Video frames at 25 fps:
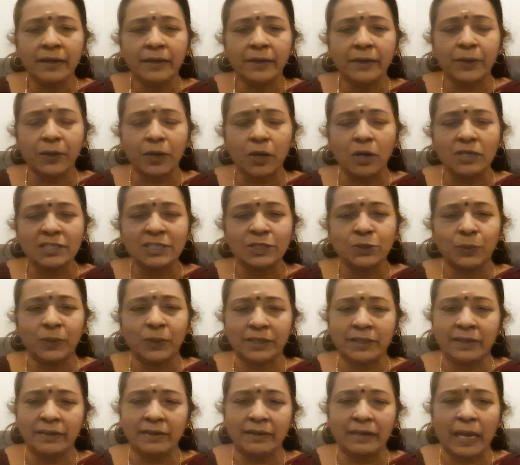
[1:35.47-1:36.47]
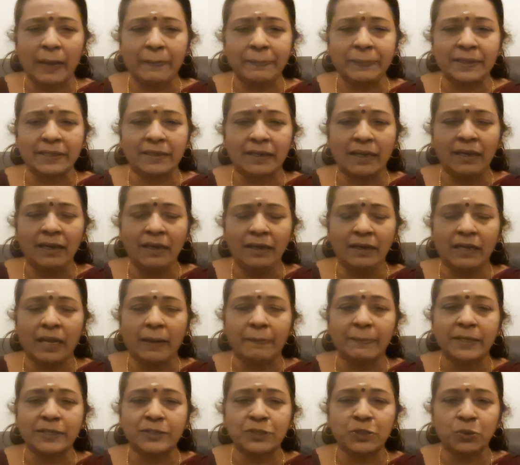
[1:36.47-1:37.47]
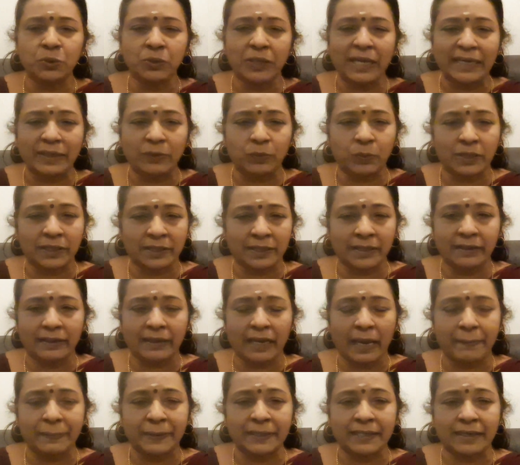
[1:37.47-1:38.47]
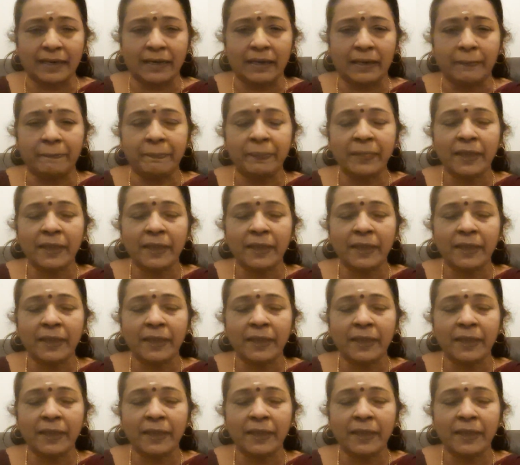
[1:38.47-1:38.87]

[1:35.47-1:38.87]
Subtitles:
gross working capital, number 2, net working capital.